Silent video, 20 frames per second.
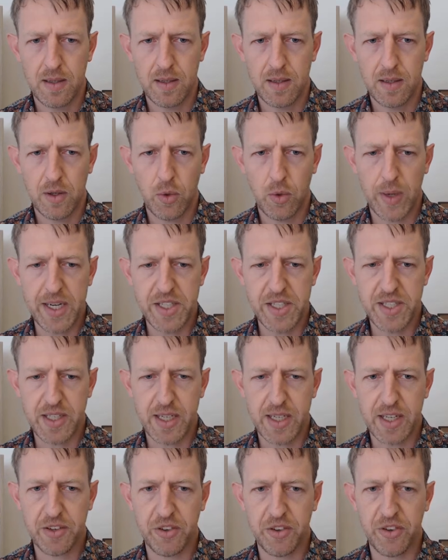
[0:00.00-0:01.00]
Queen
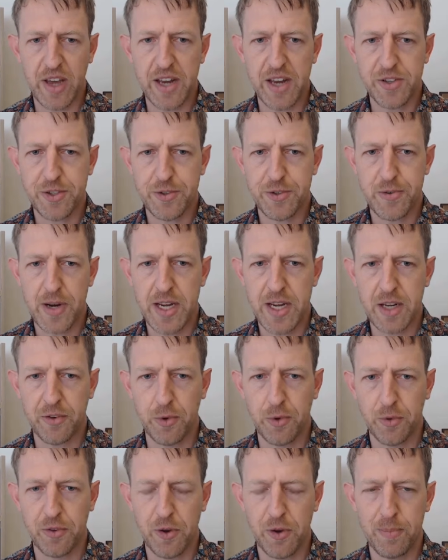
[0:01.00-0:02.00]
takes h3 is
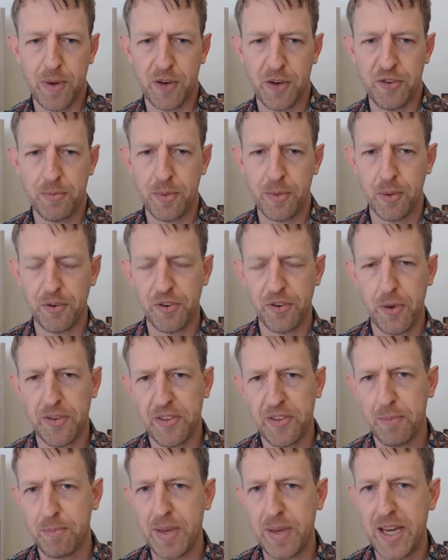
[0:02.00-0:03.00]
also possible, so at the
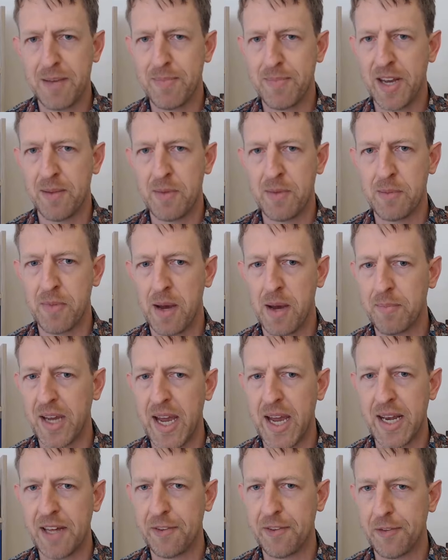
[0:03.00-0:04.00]
bare minimum I'm
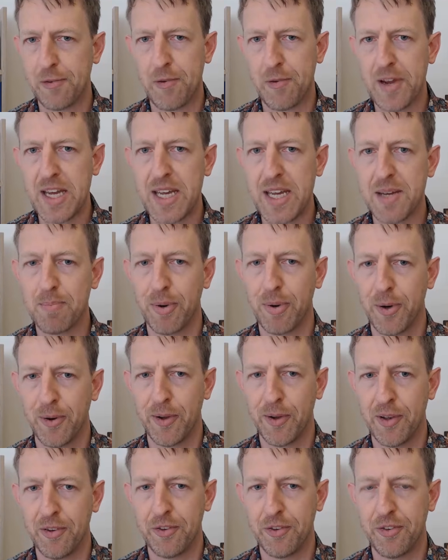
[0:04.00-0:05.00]
gaining 3
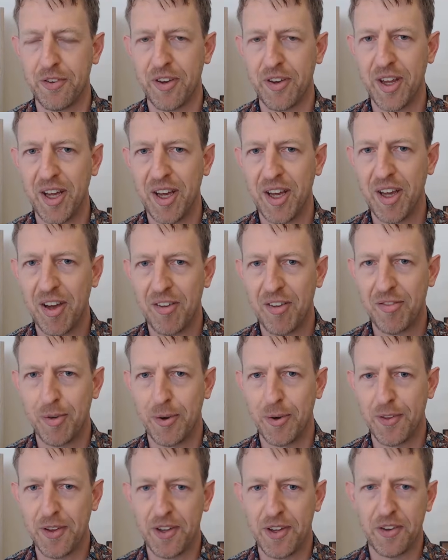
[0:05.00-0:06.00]
pawns for
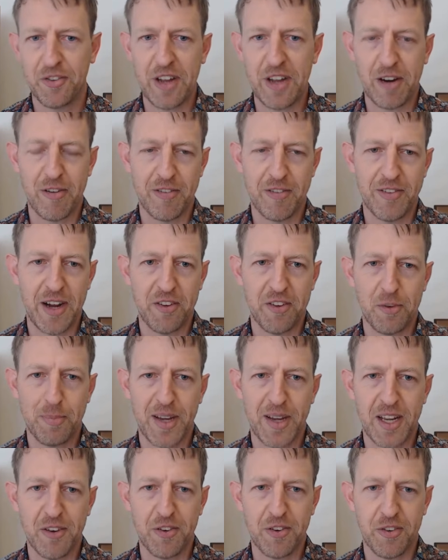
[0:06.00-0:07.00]
the sacrificed
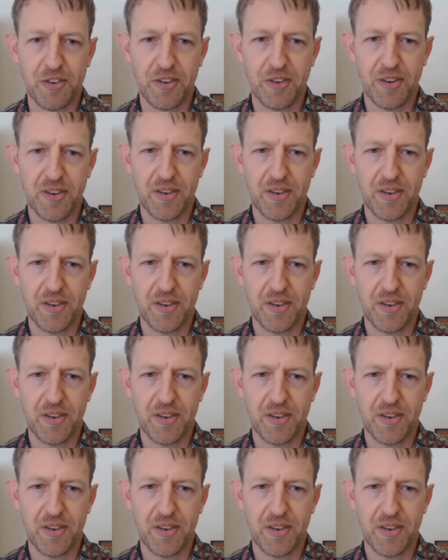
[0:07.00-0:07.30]
piece.